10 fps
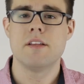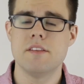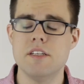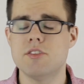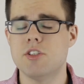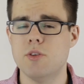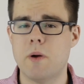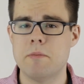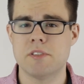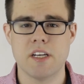These two
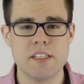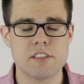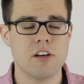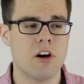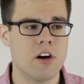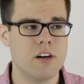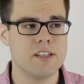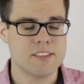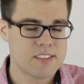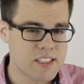websites are
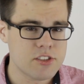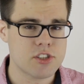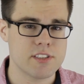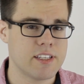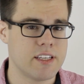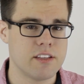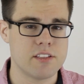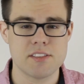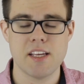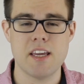essentially
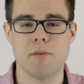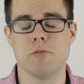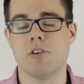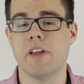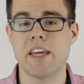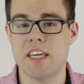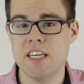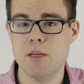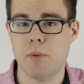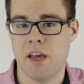the same. They're like
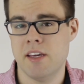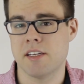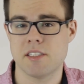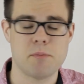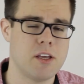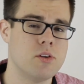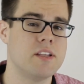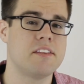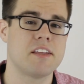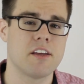eBay, except the
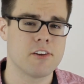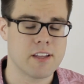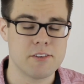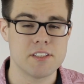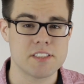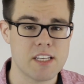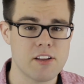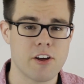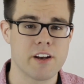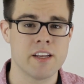only thing that you're allowed to
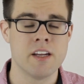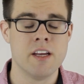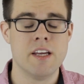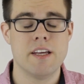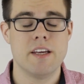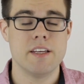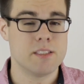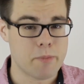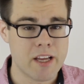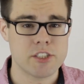sell on it
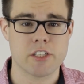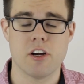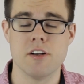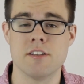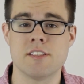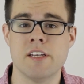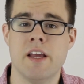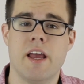is Magic cards.